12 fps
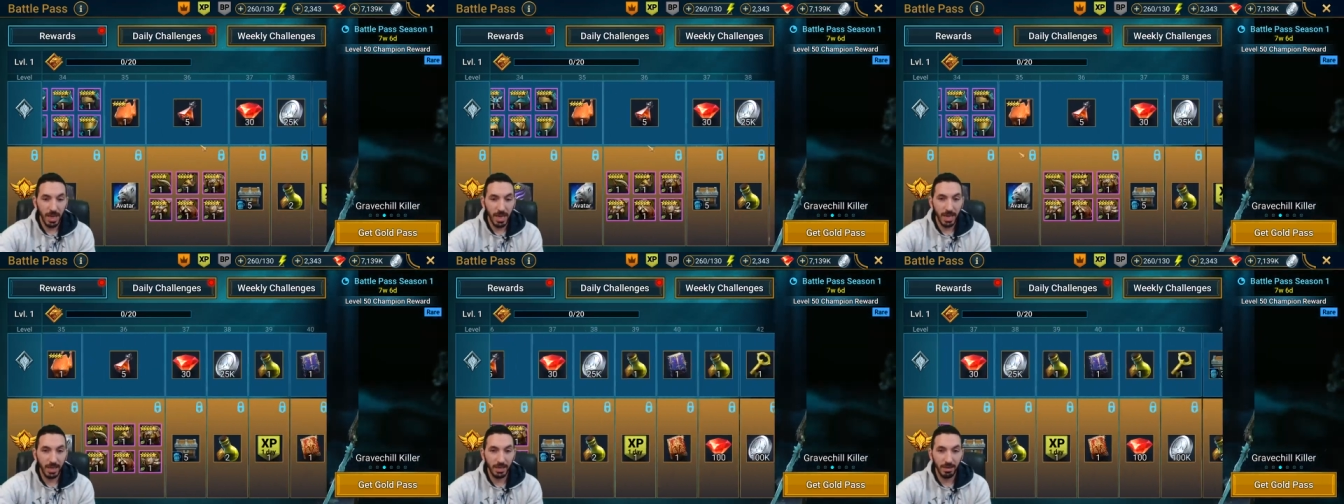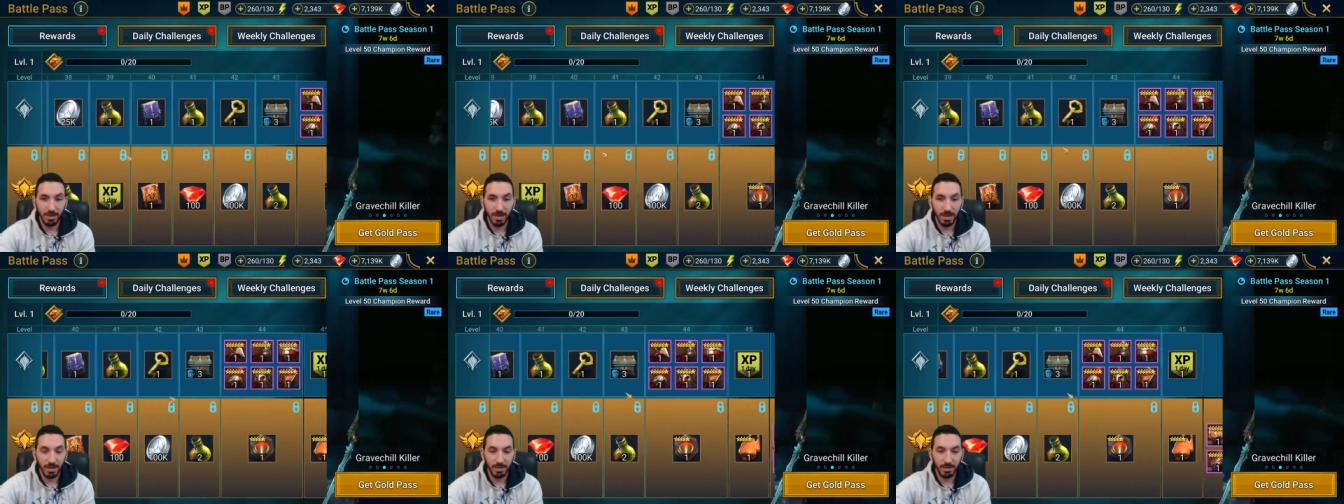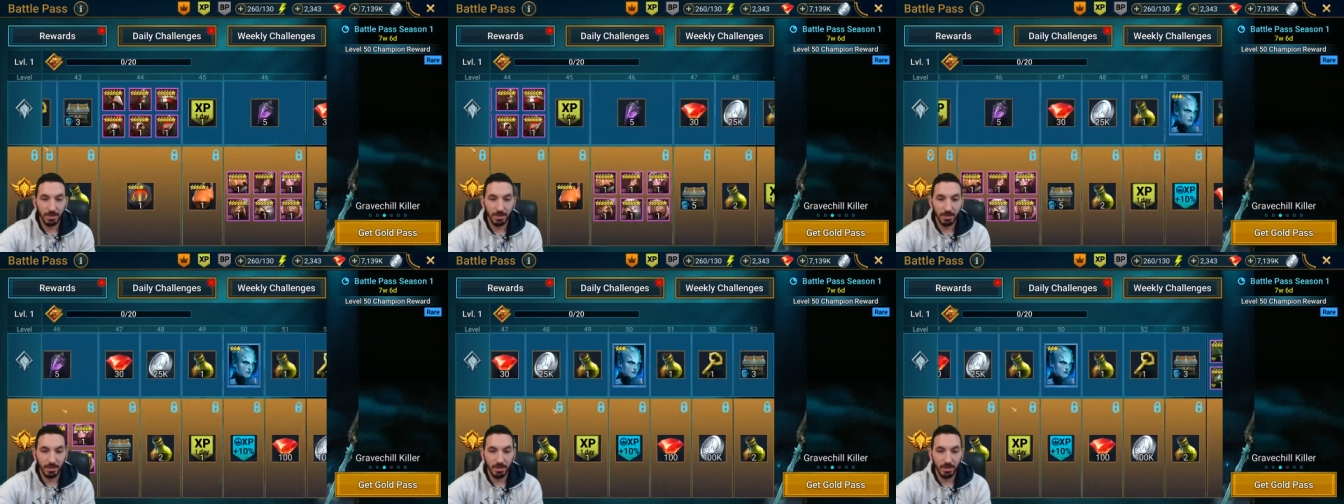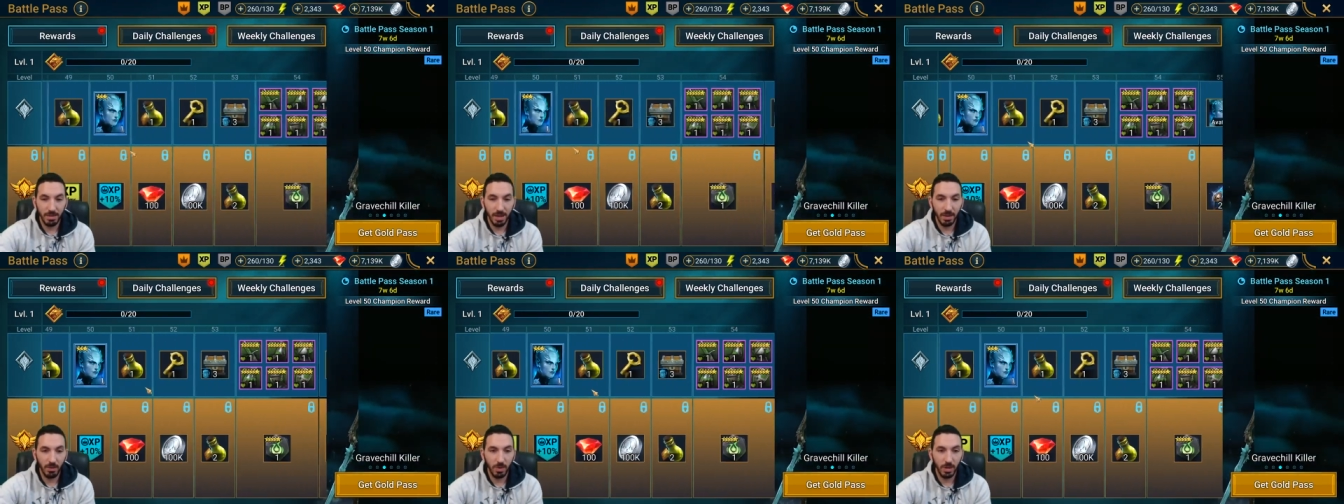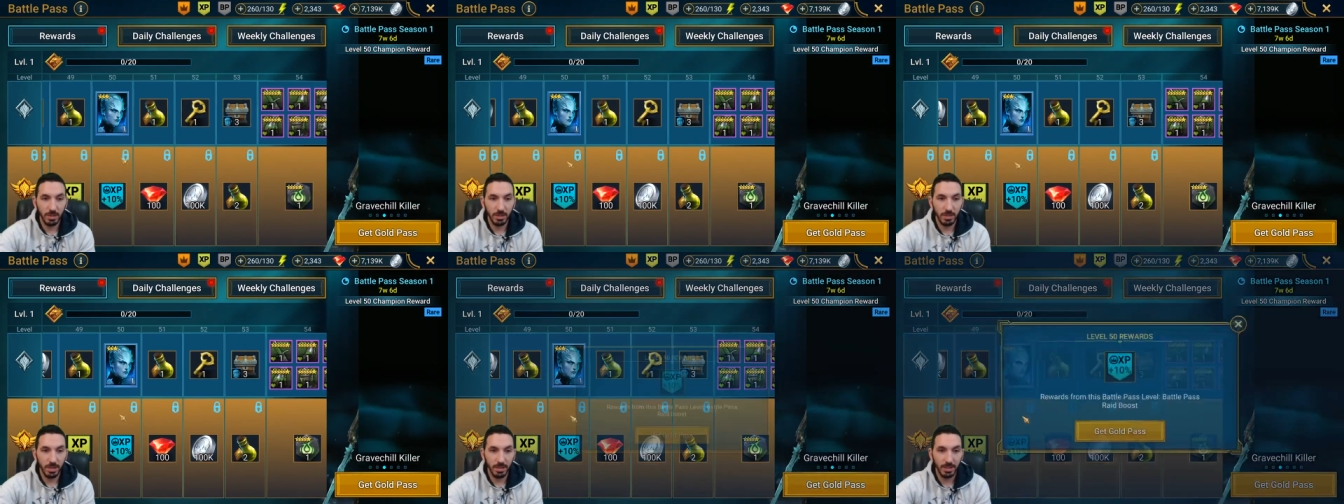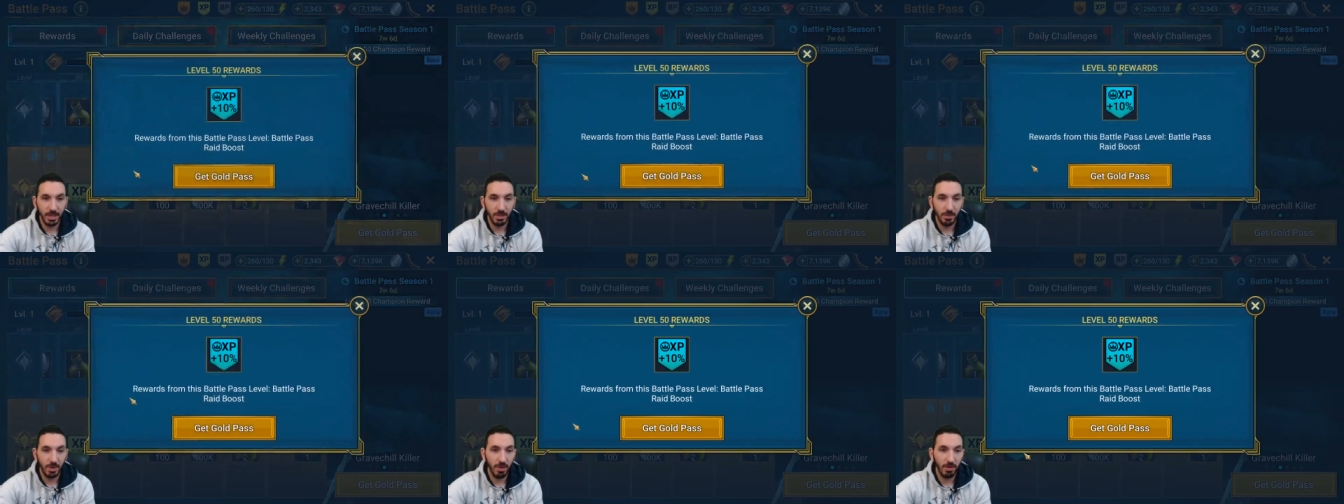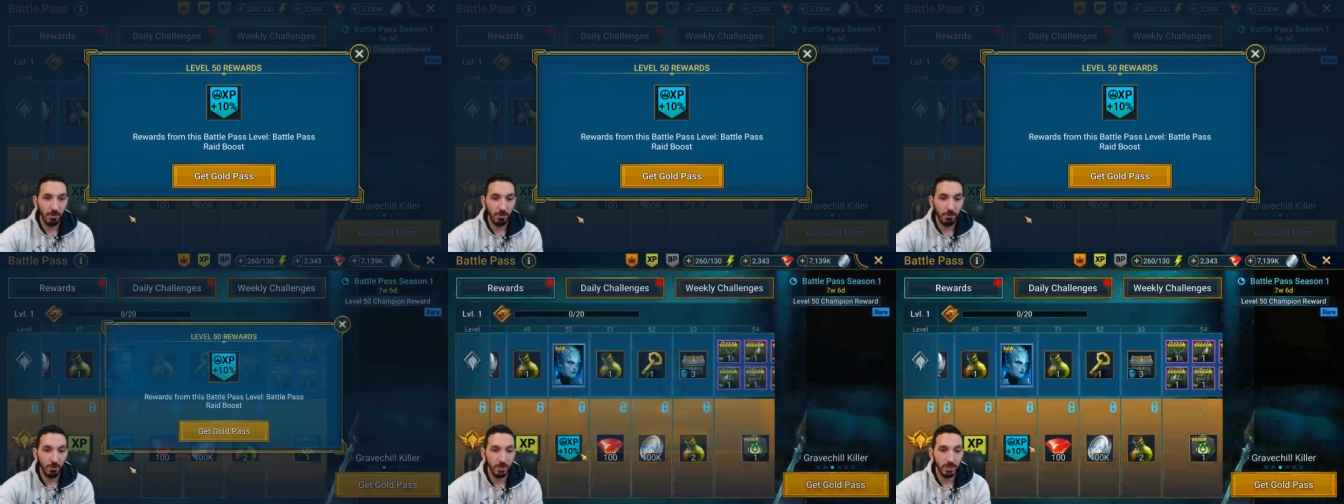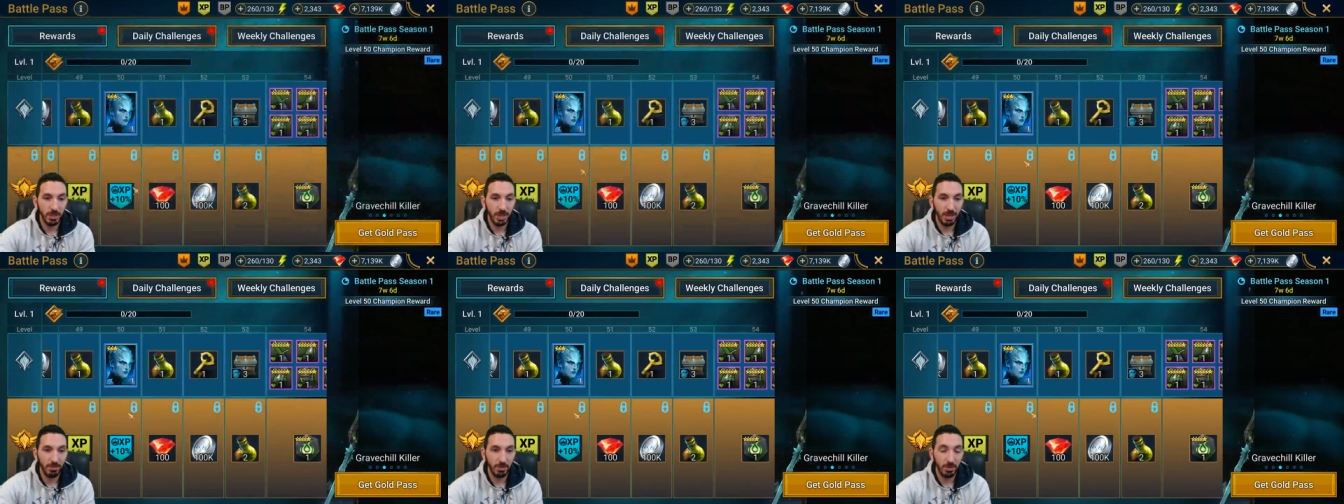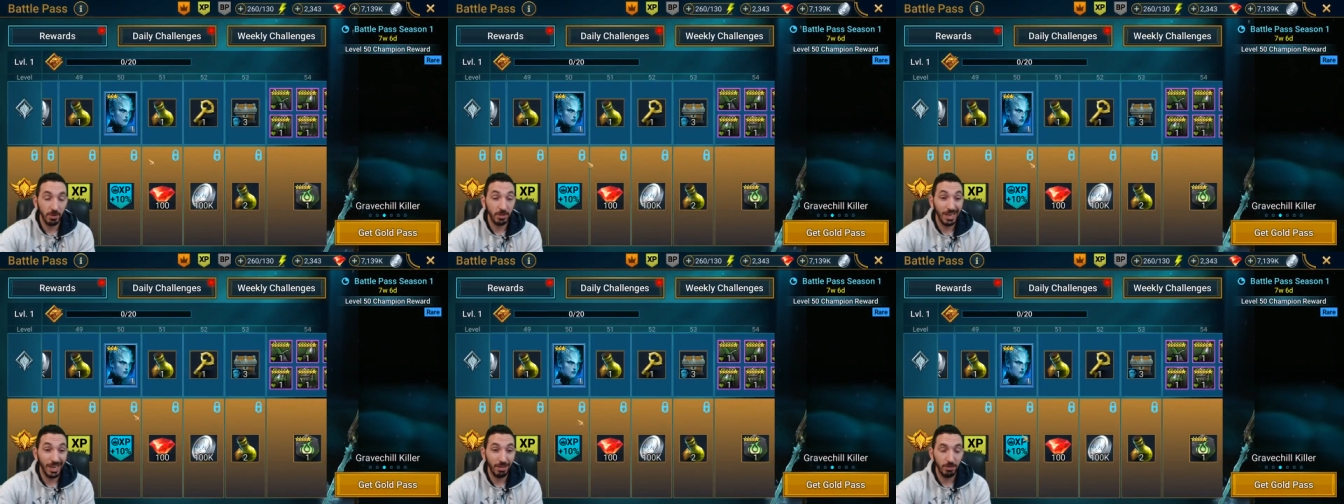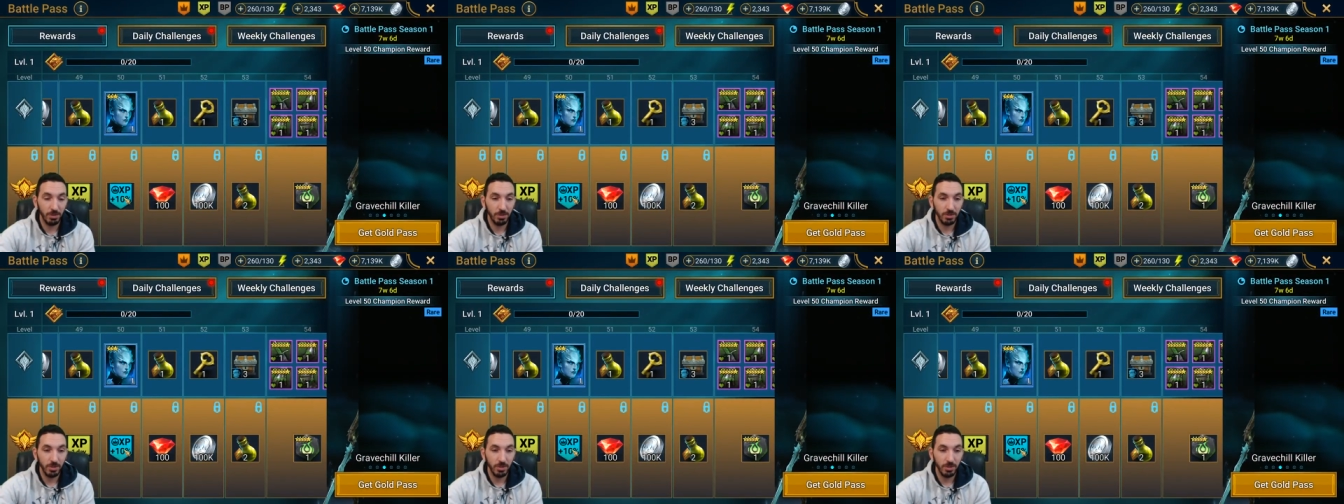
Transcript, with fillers: And the other one is gonna take you another 30 levels, to